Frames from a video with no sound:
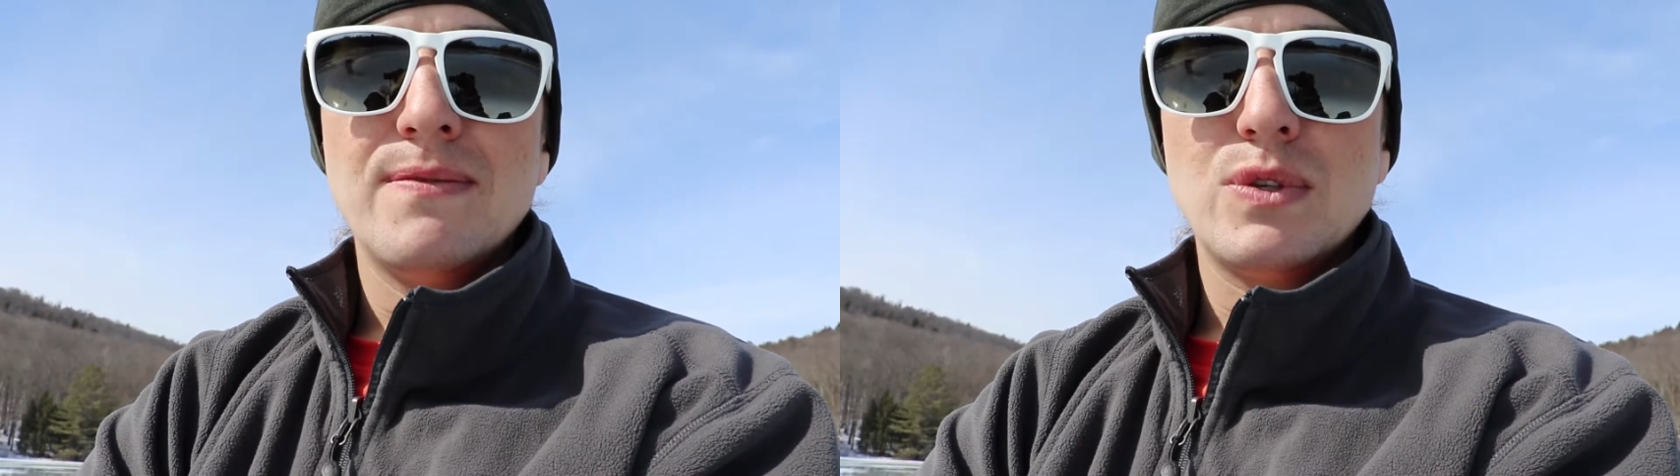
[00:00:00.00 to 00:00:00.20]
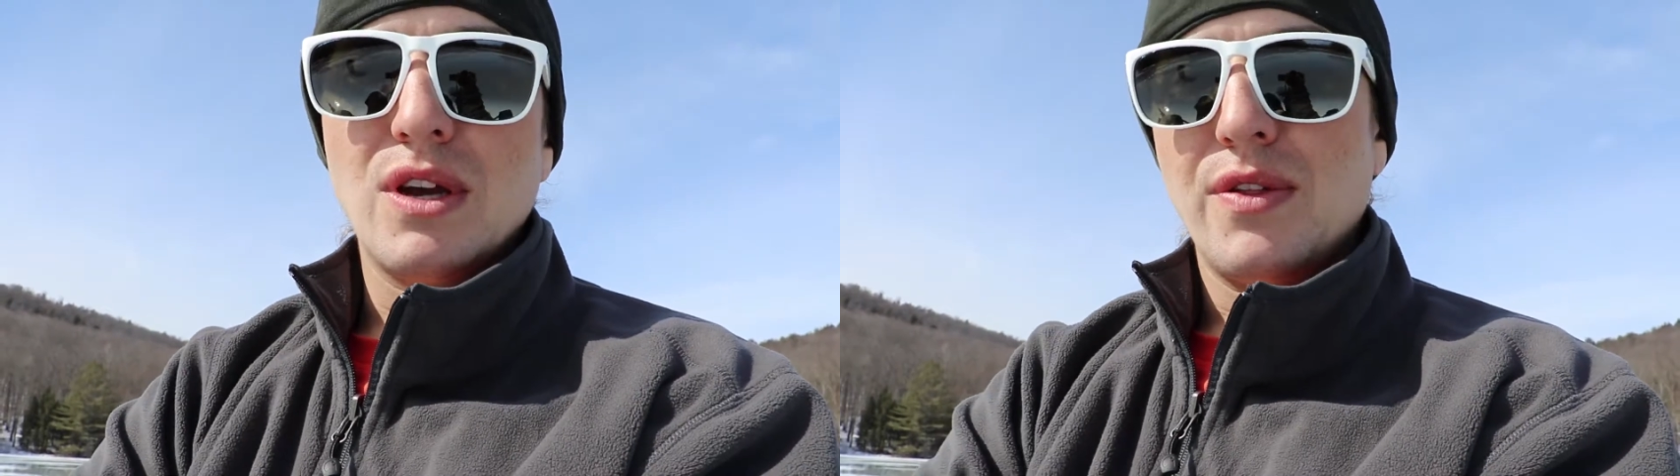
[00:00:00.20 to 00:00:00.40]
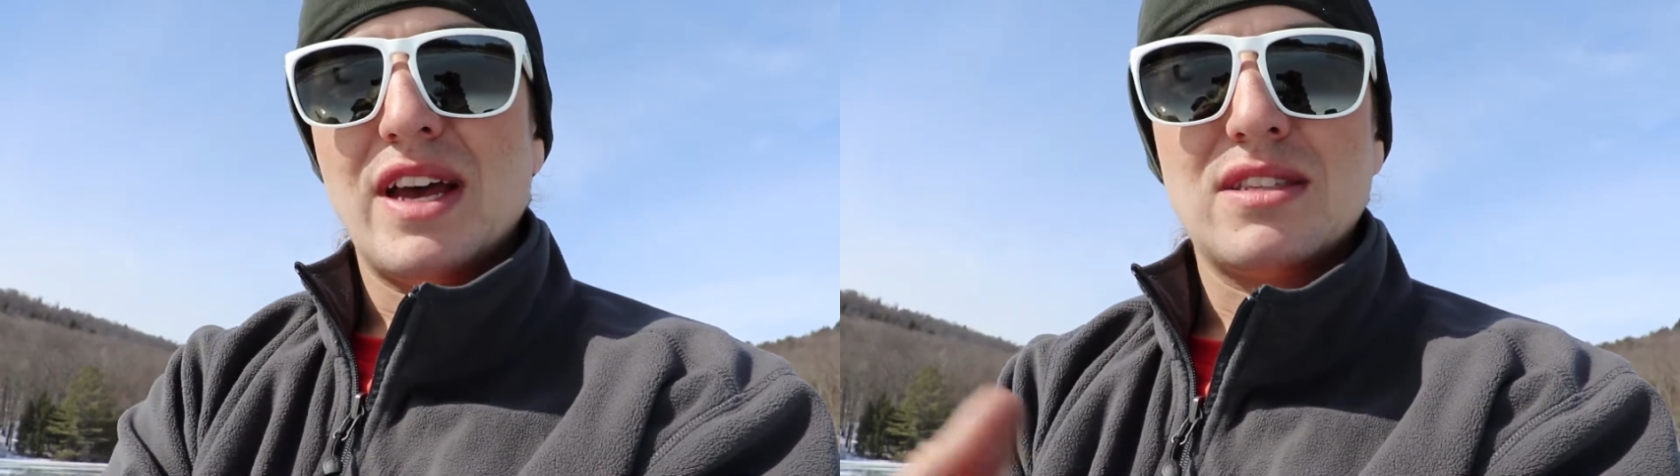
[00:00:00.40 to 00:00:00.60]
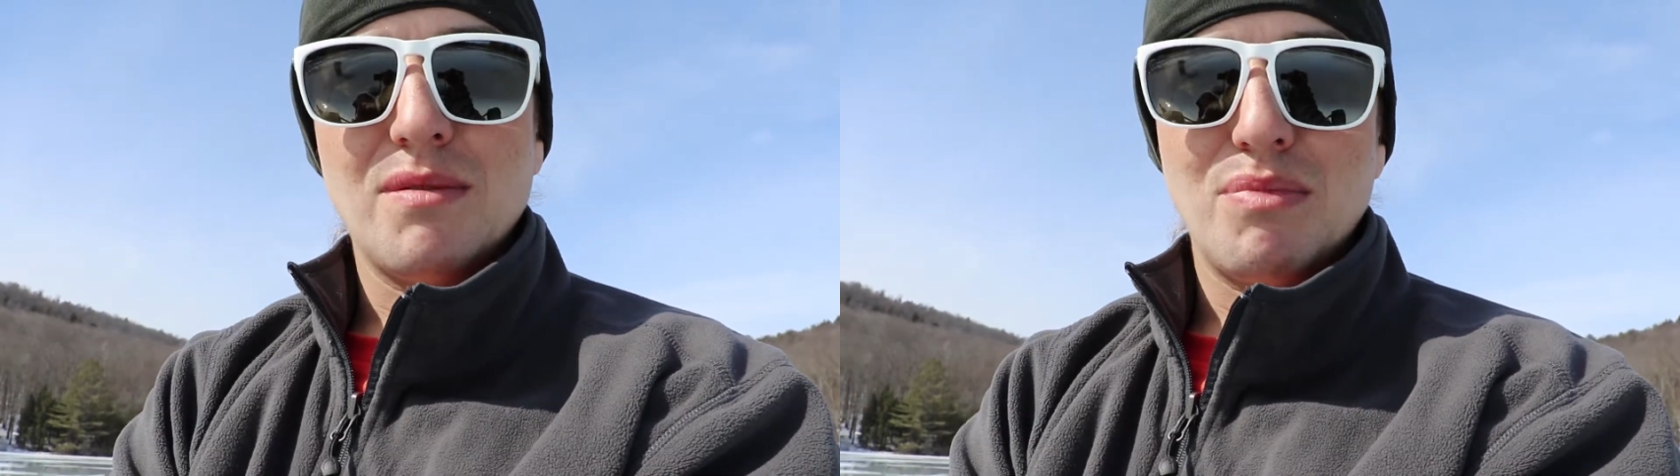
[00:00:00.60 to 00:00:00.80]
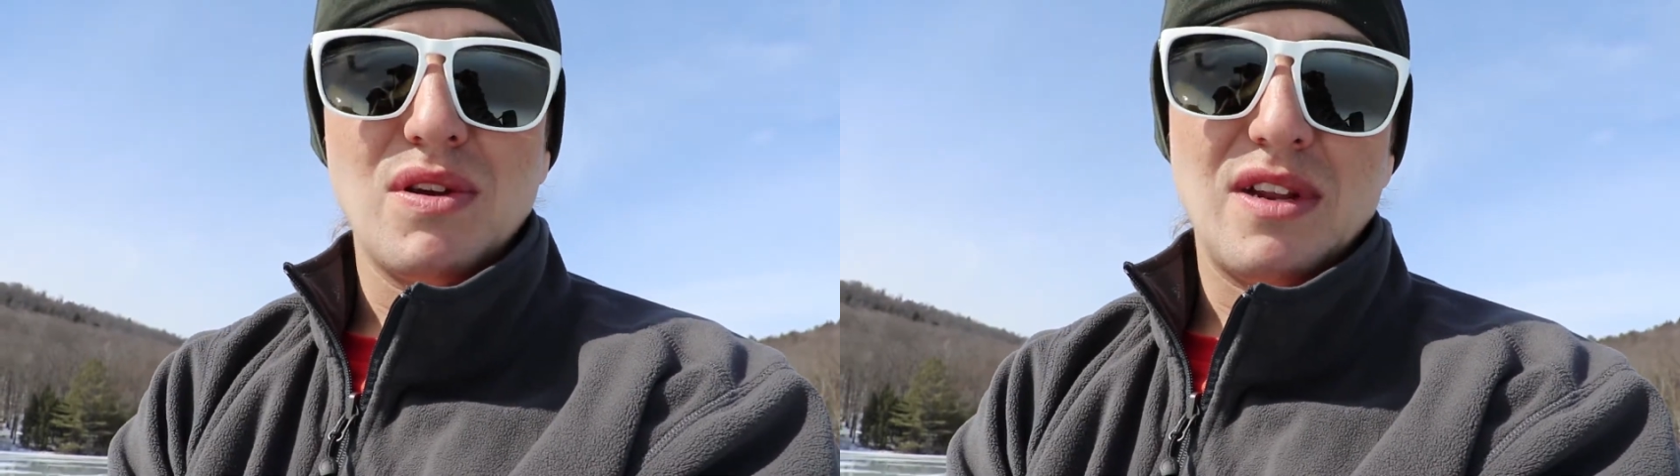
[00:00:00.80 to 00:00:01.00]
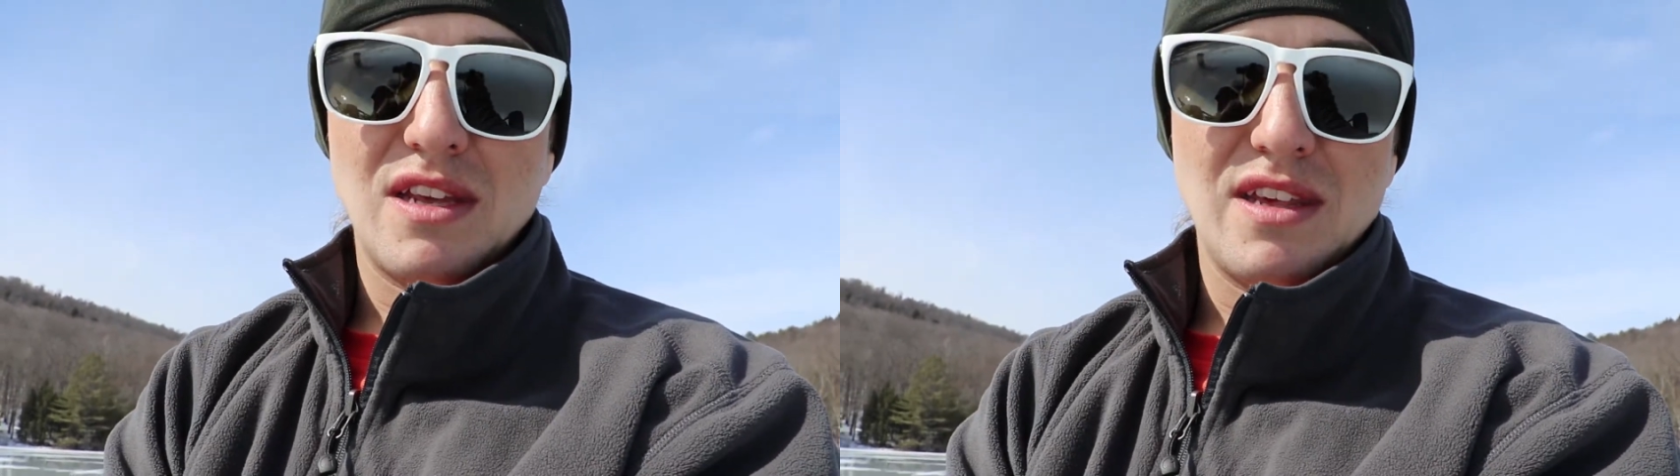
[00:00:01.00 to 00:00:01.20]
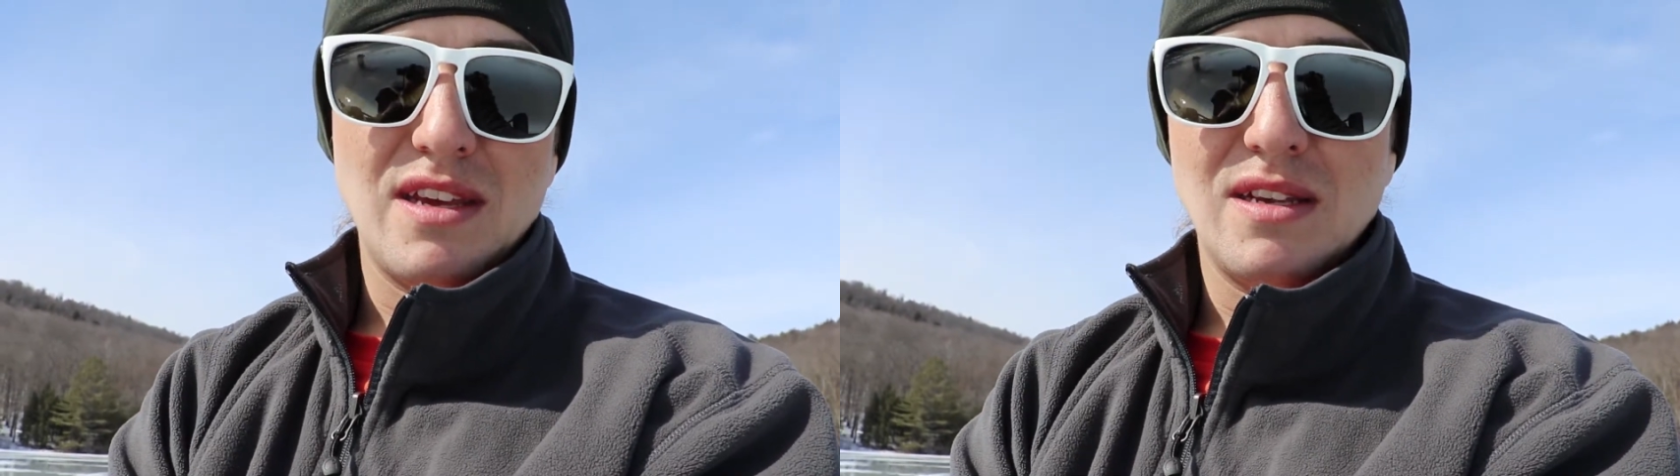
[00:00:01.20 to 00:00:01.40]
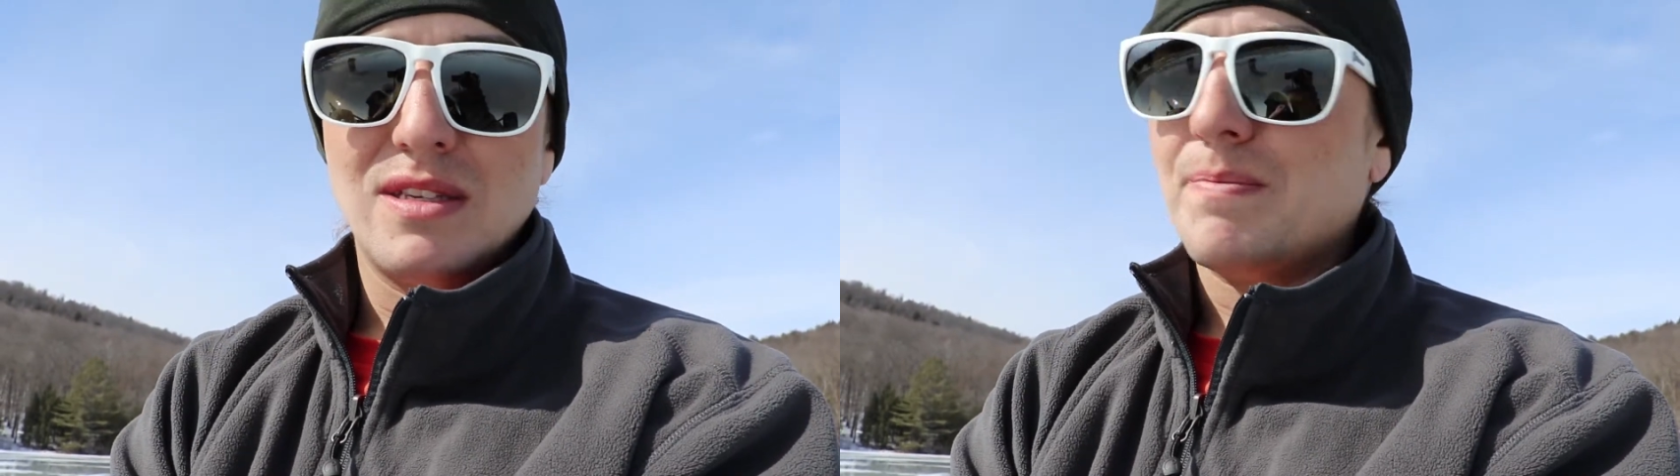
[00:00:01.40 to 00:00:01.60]
So that's the beauty of
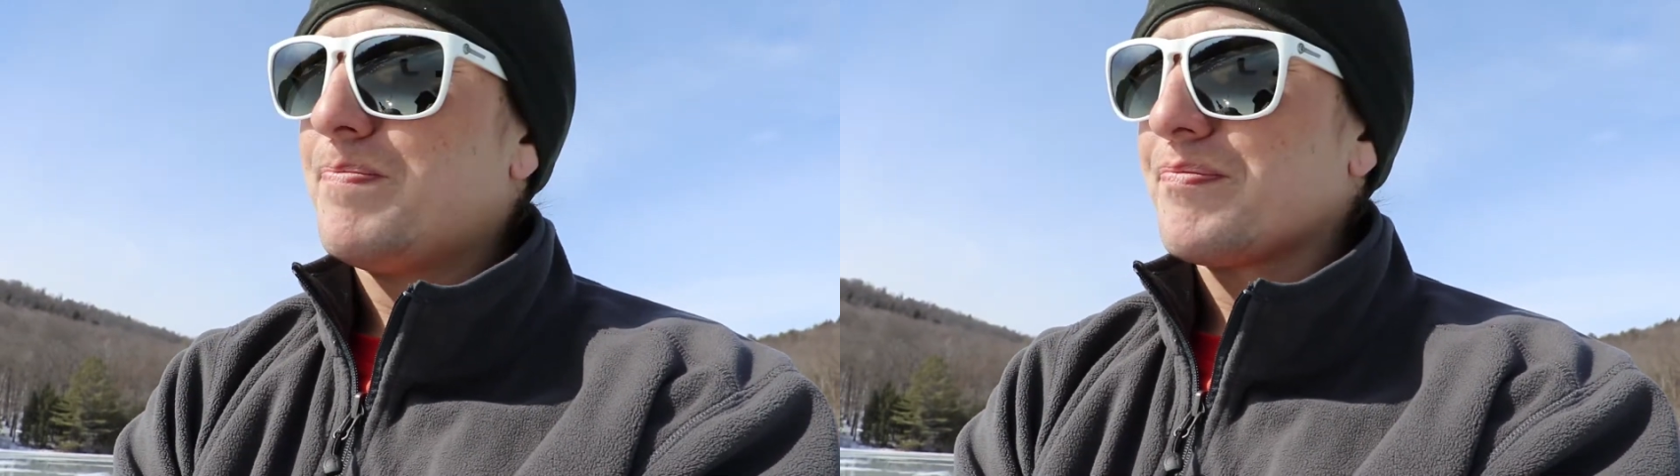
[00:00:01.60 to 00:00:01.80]
these.